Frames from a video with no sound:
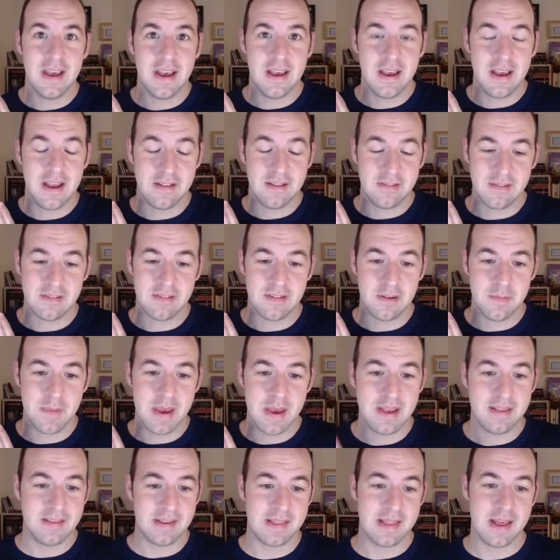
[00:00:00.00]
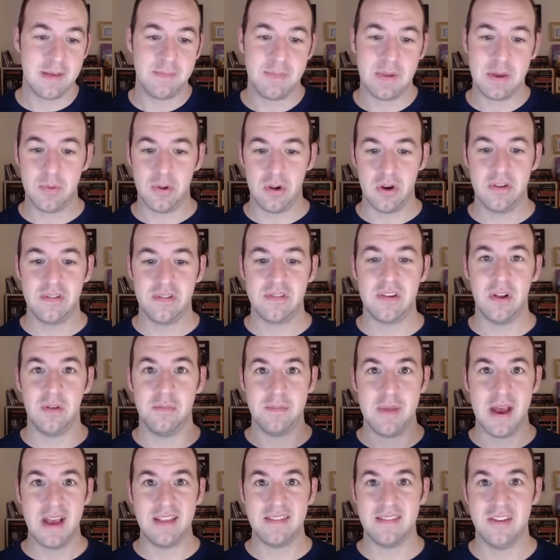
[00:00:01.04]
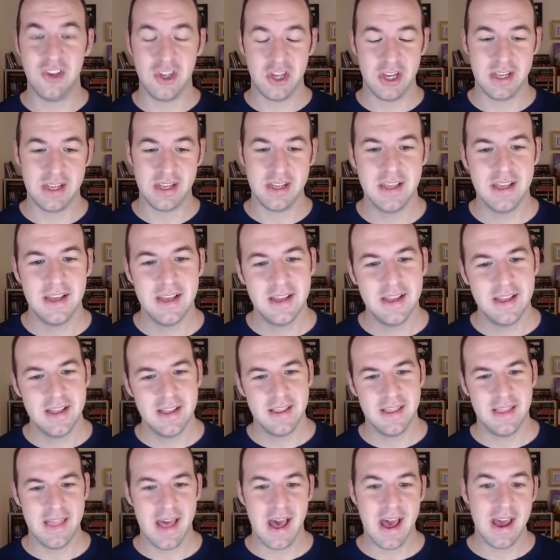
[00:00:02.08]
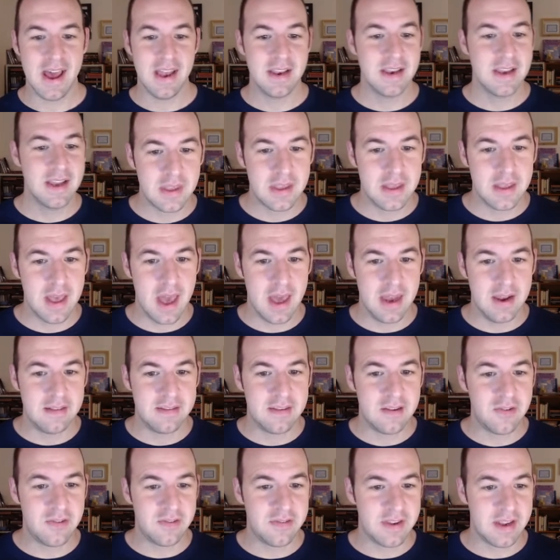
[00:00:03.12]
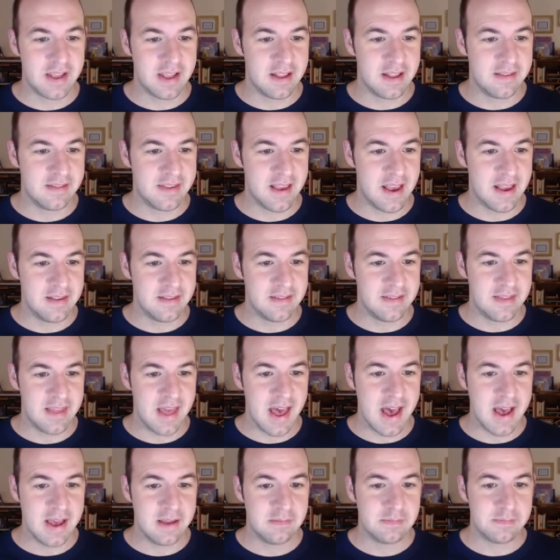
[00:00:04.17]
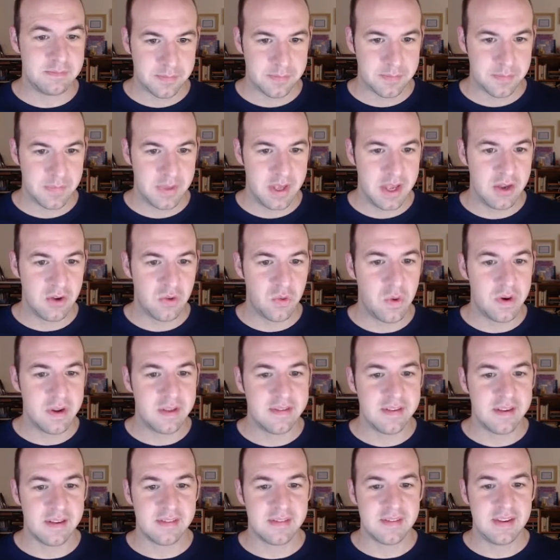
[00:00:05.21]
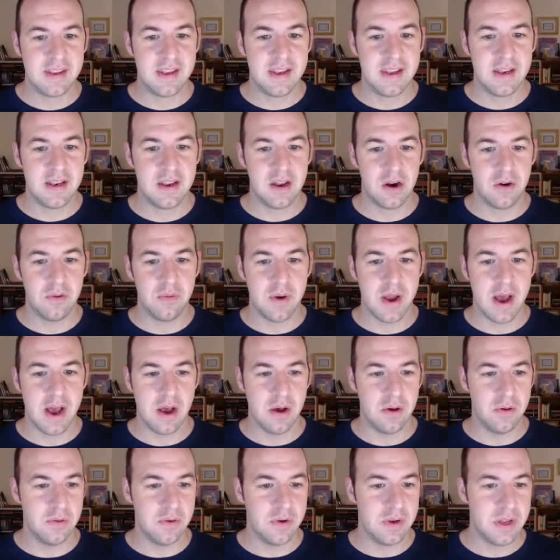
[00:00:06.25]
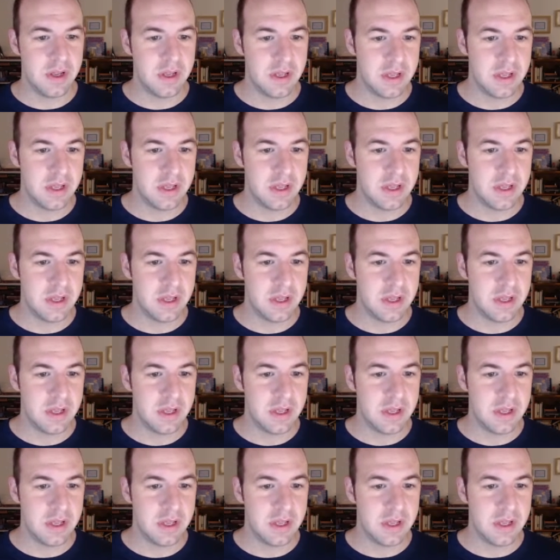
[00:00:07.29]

it's just amazing that people are still messaging that. And it's interesting, it says that in 2016 around